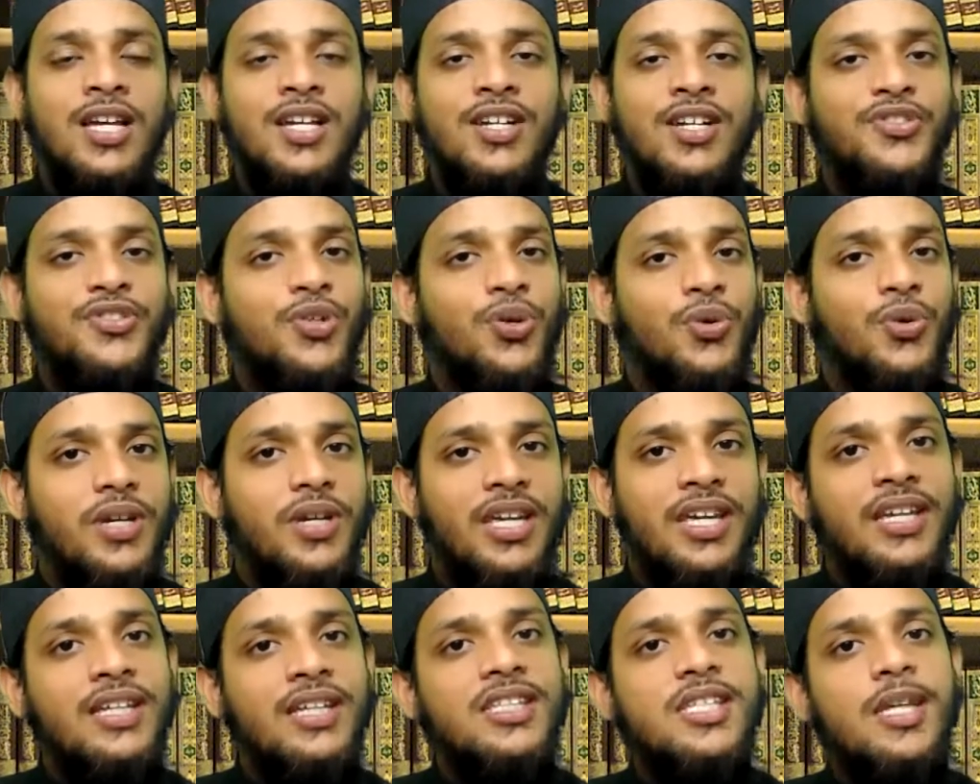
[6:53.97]
So
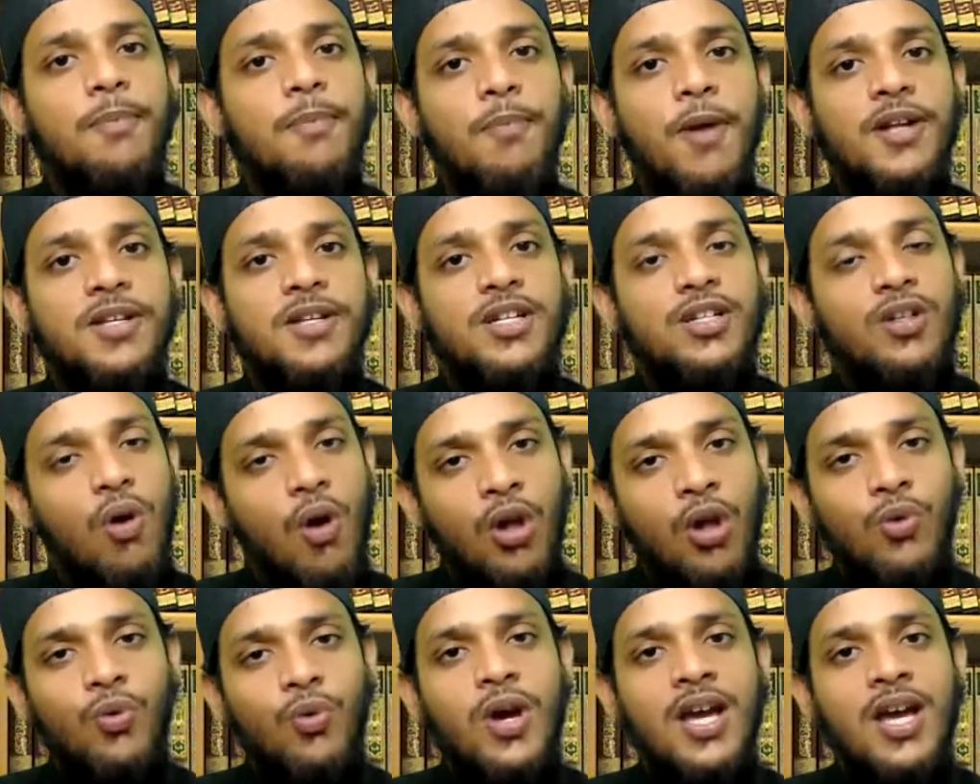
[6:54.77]
he depended
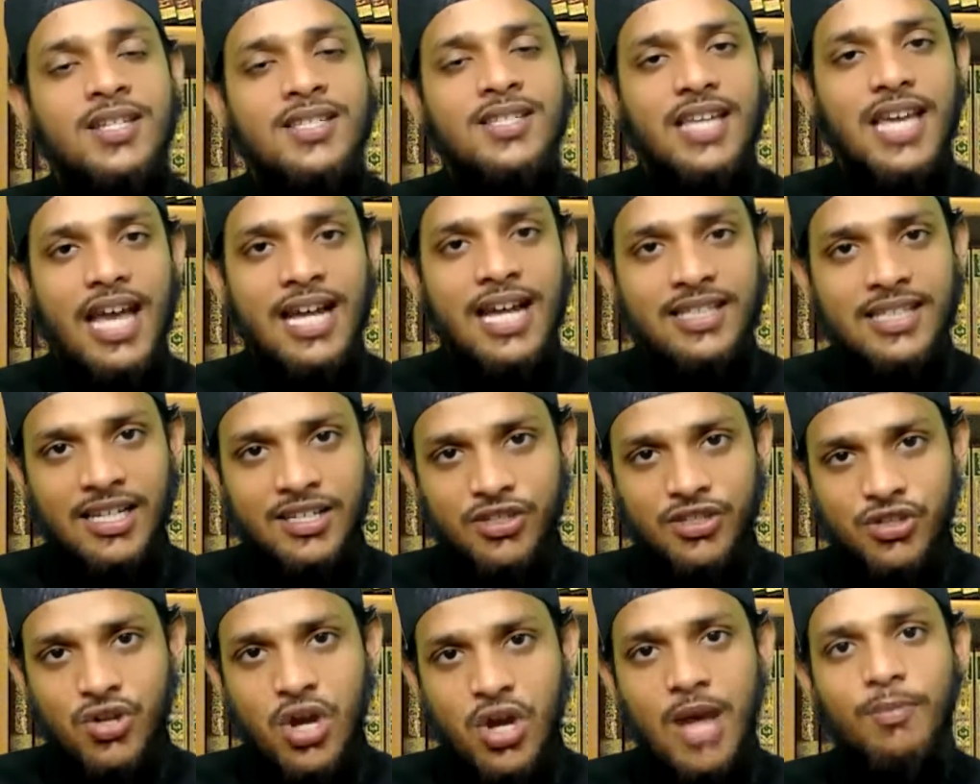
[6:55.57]
always at the
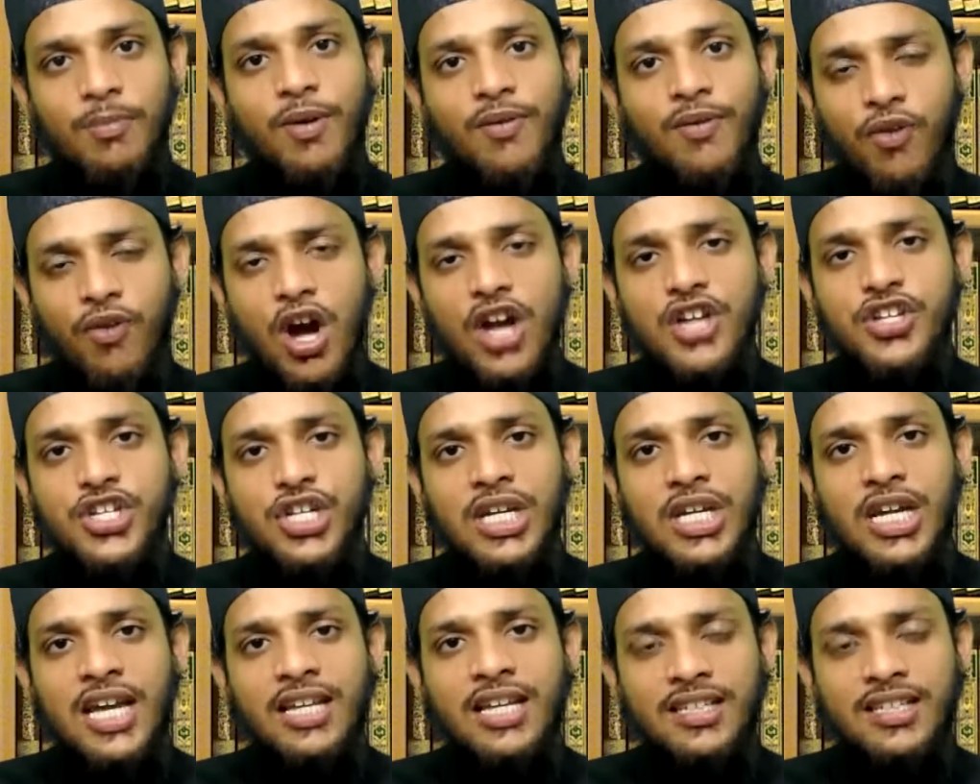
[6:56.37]
time of
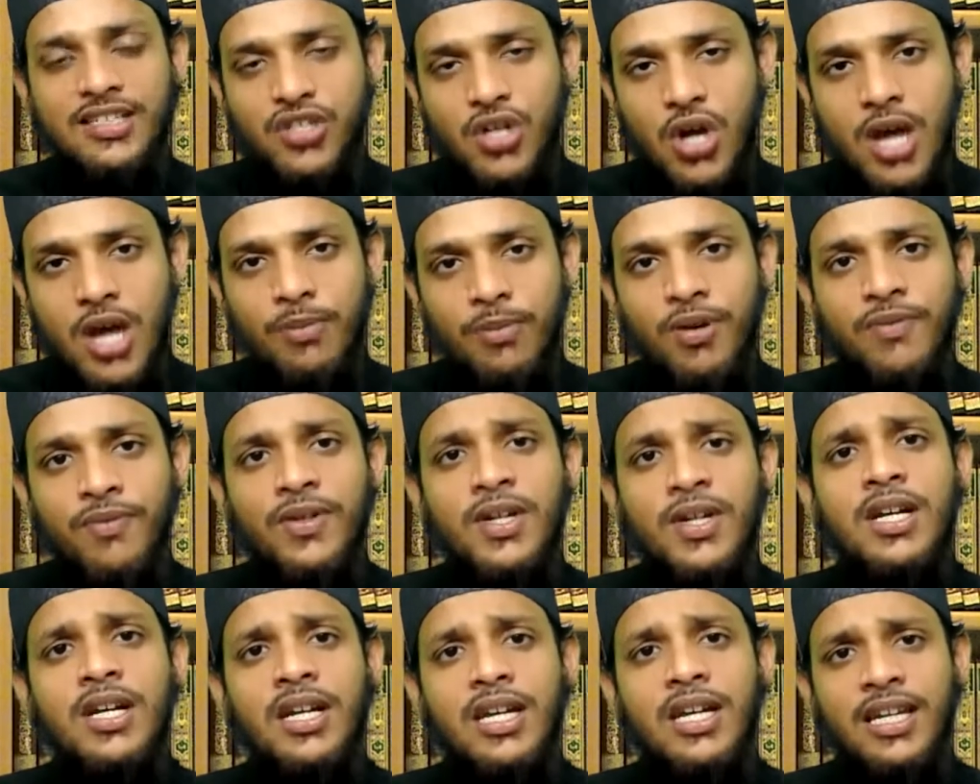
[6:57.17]
fighting, at the time of
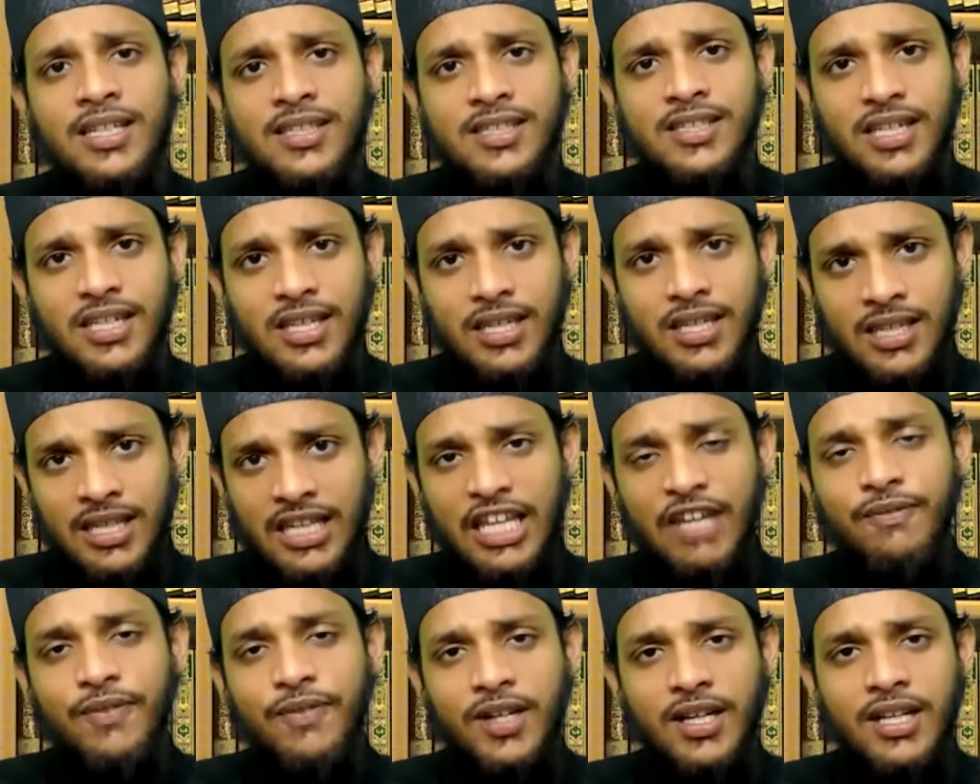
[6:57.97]
his
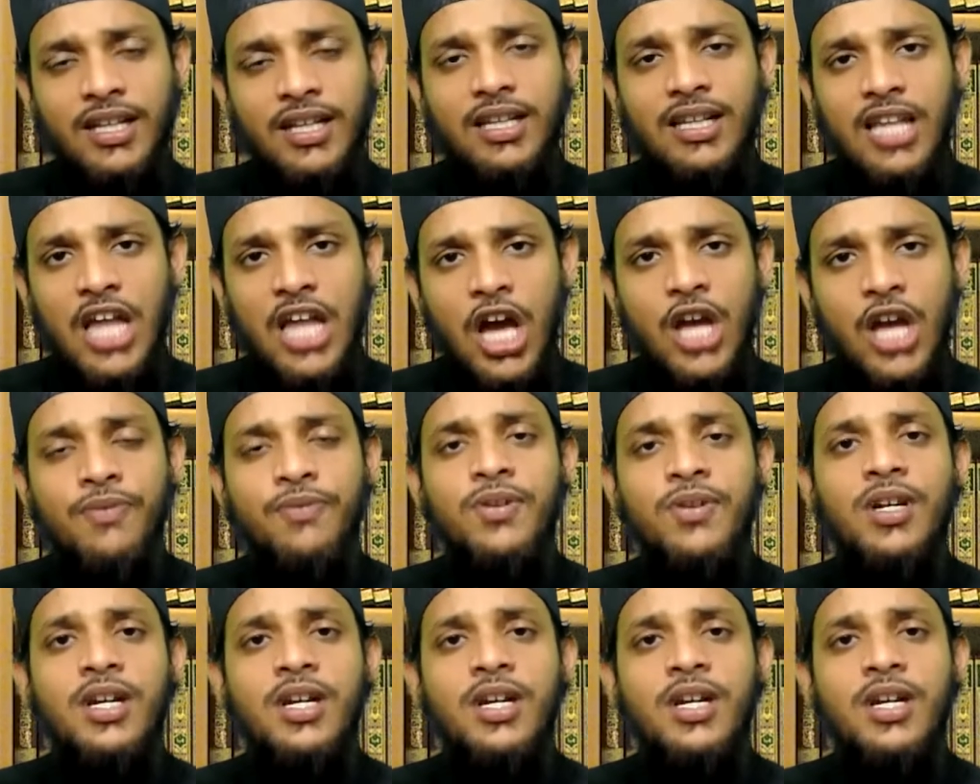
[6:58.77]
living life.